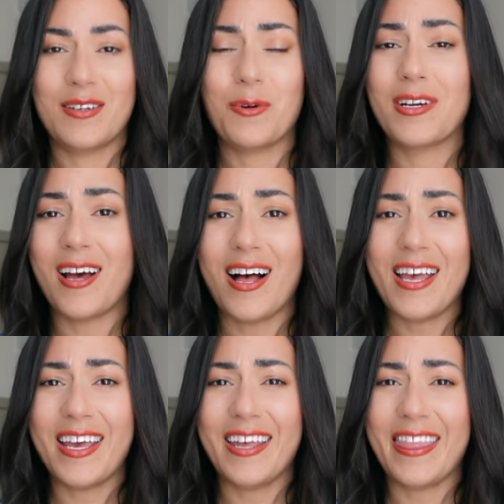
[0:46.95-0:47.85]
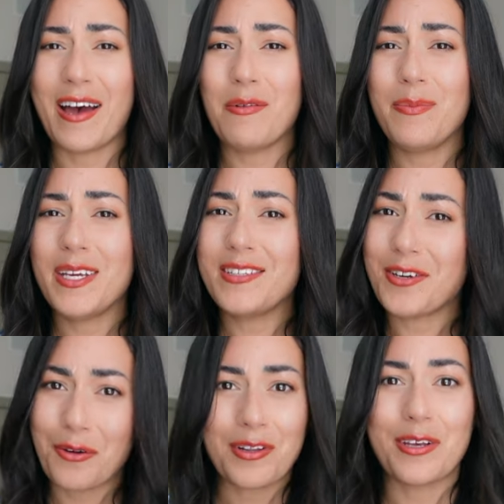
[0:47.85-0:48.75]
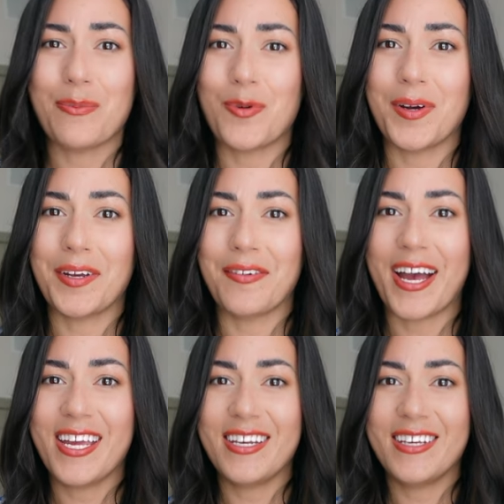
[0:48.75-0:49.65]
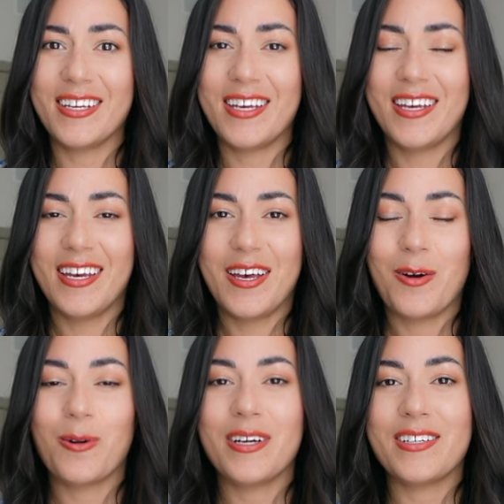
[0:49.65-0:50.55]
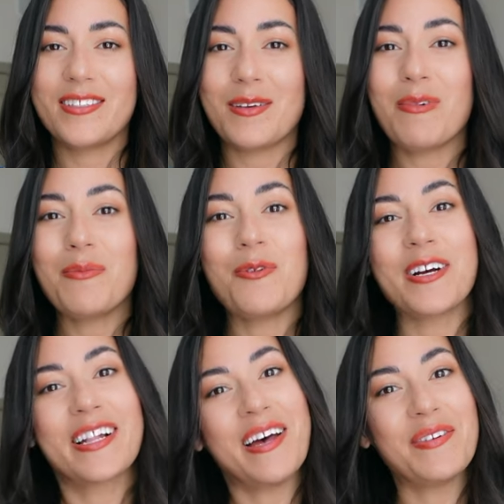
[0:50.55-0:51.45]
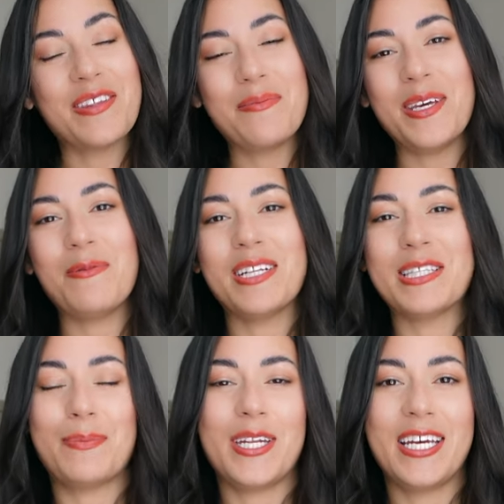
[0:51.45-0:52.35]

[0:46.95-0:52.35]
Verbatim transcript: We're not, and that would be totally boring, right? Or as someone more clever than me once put